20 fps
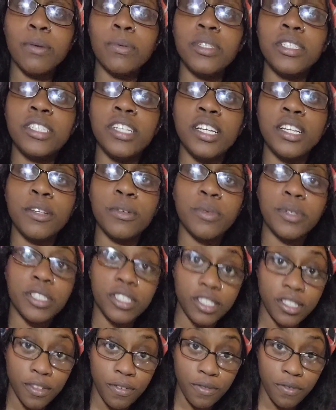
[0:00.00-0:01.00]
I was
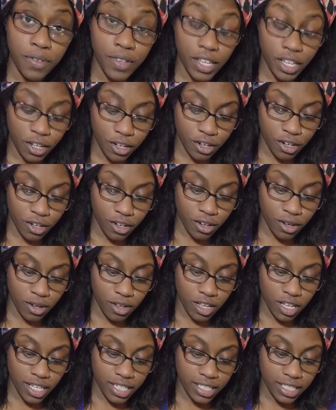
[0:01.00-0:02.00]
dealing with
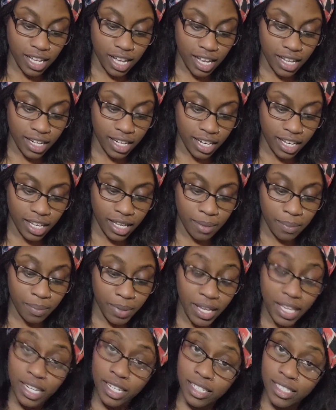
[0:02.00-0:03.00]
severe
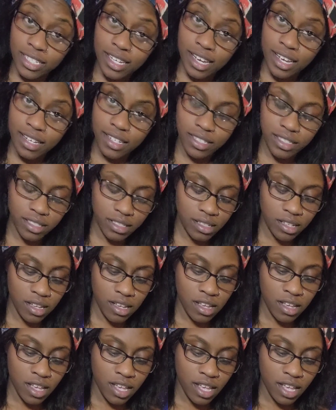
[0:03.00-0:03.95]
anxiety and panic attacks.